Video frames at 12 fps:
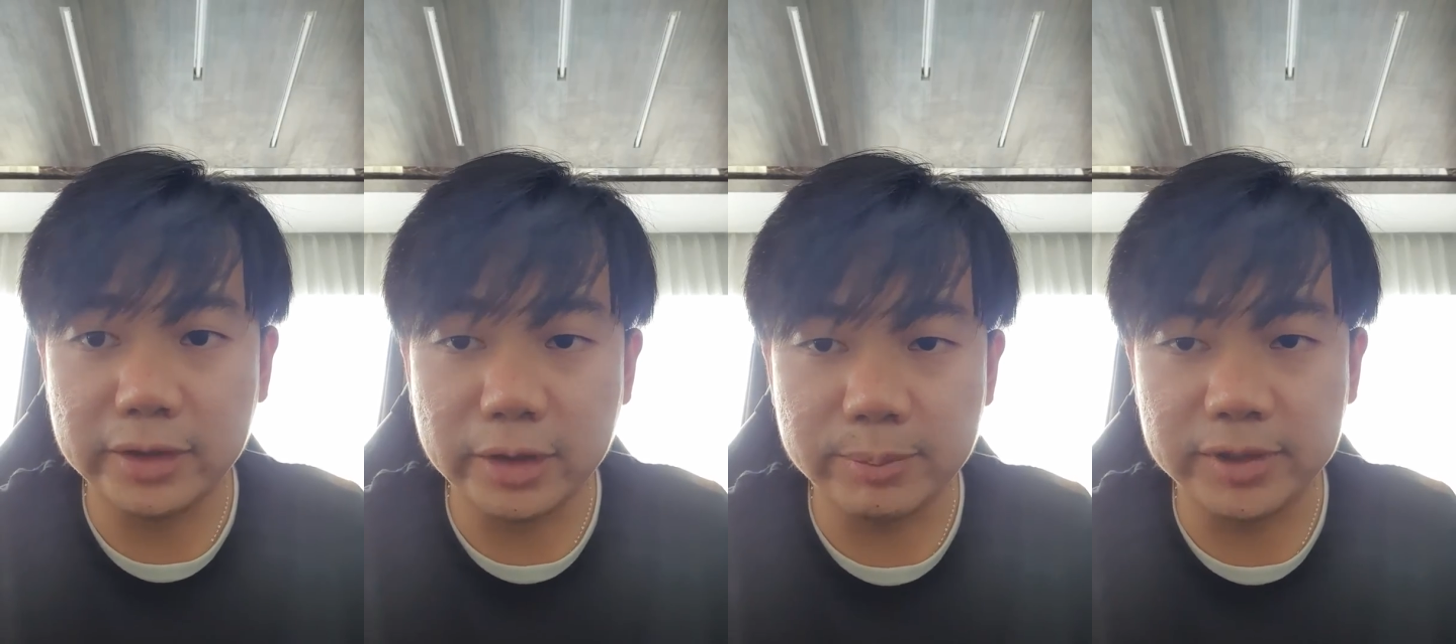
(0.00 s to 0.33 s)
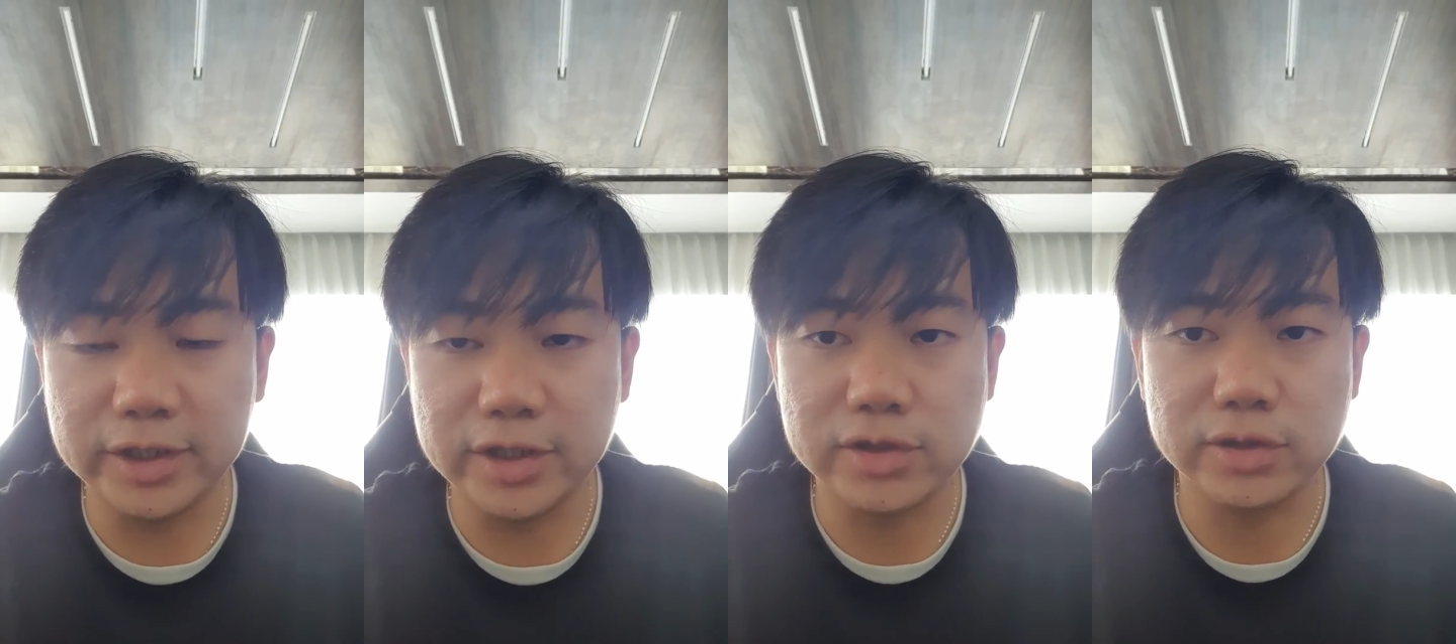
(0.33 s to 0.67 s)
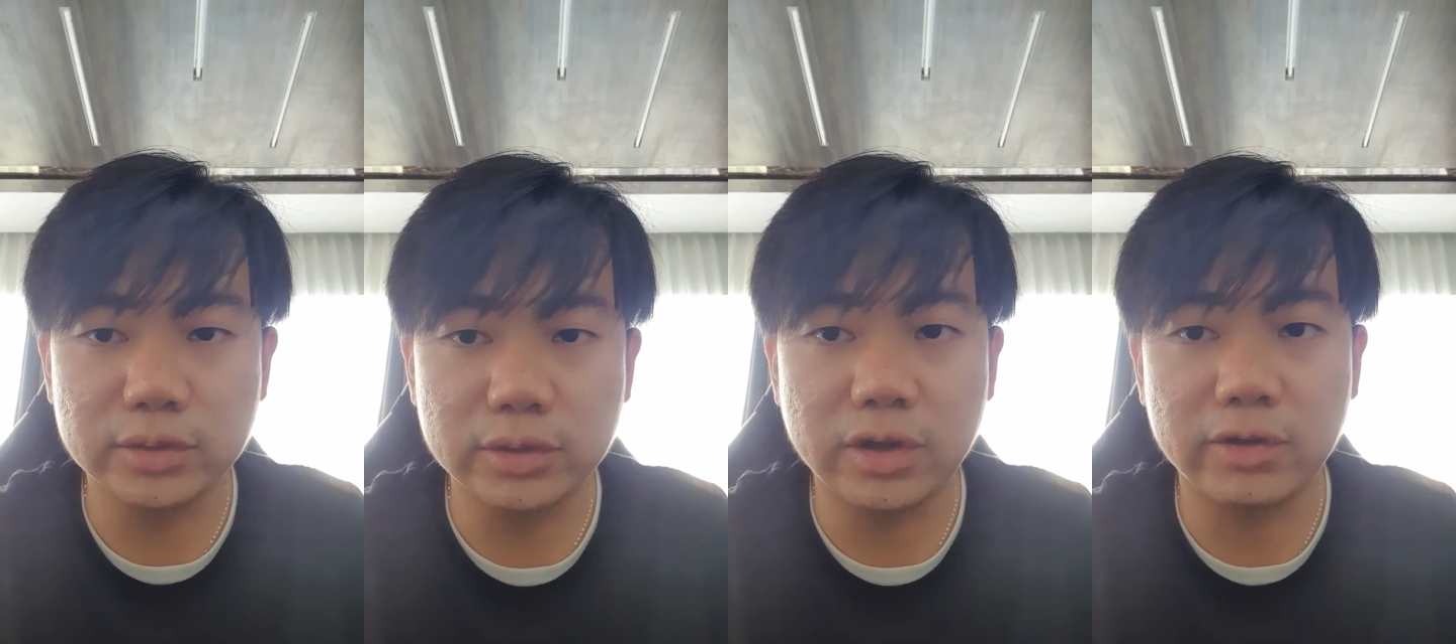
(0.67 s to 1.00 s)

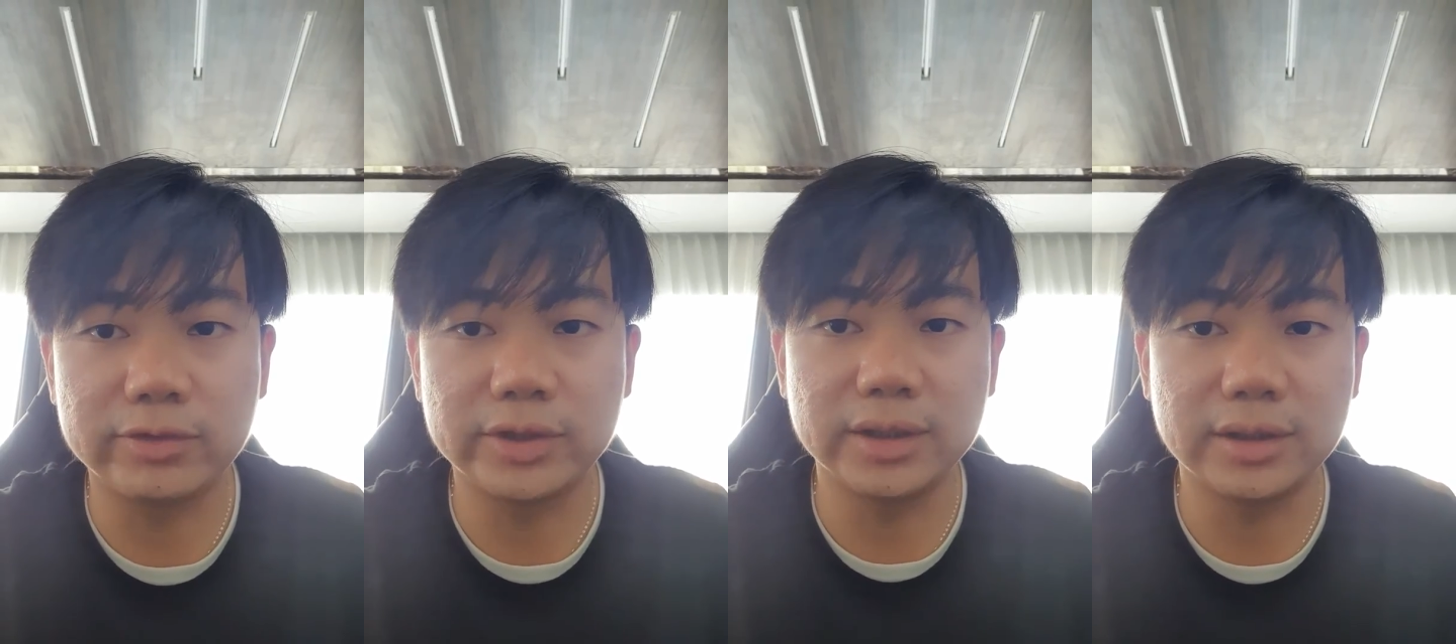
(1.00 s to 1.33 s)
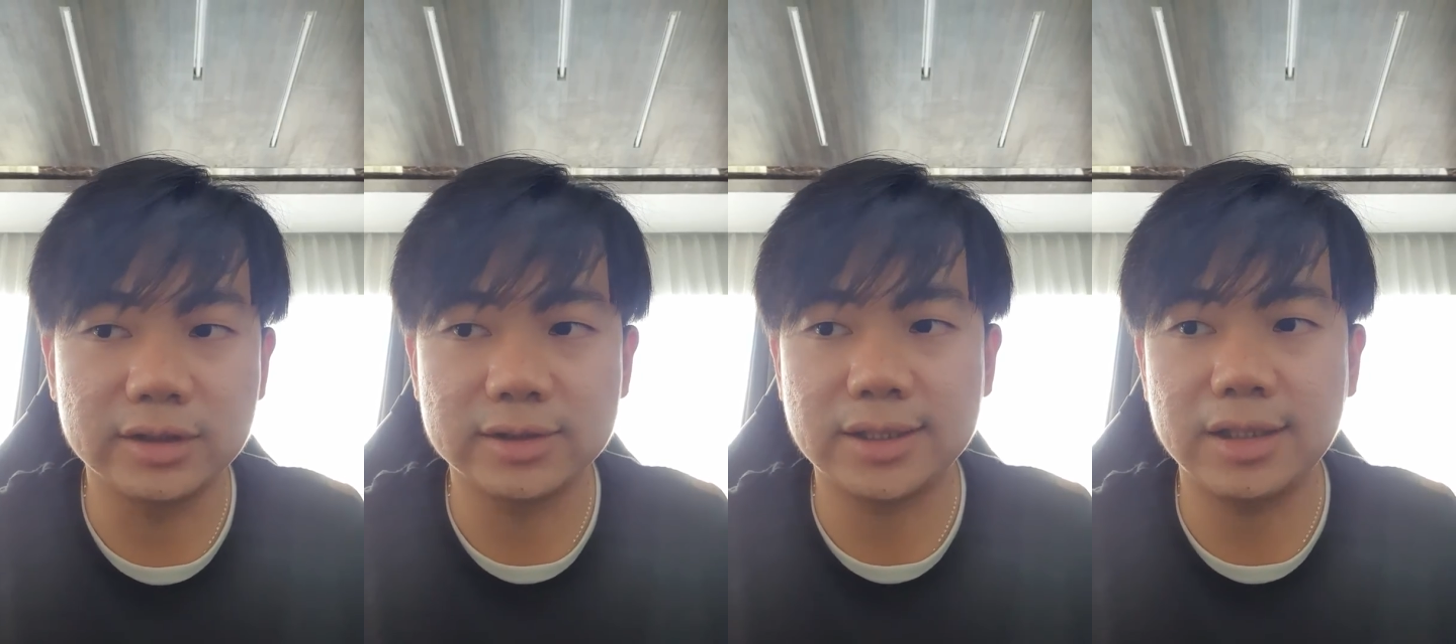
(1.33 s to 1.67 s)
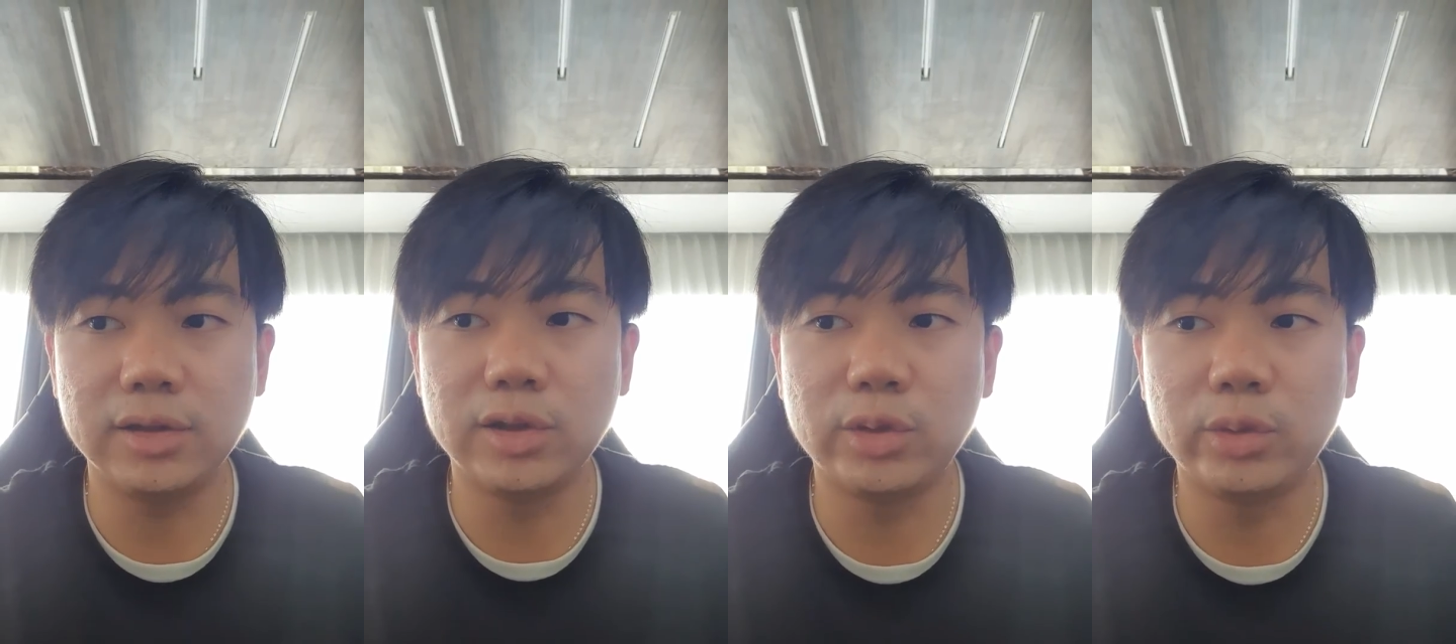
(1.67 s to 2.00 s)
application of the
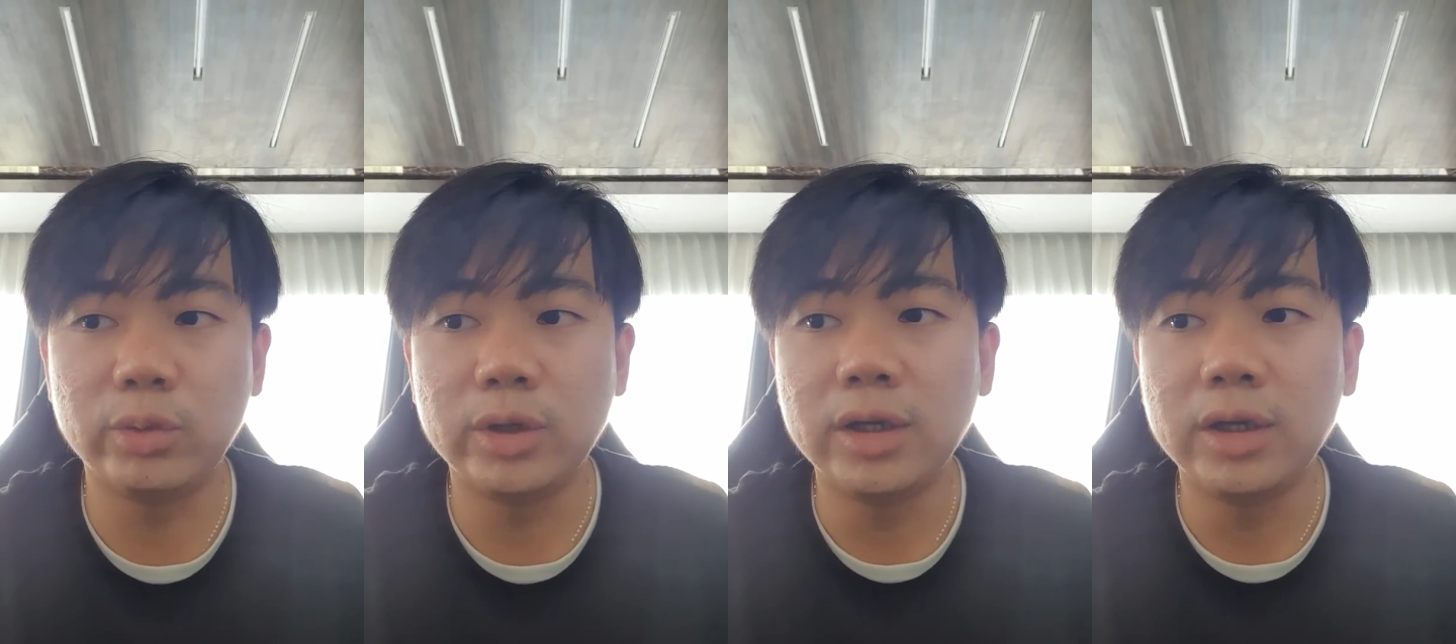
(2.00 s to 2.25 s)
state law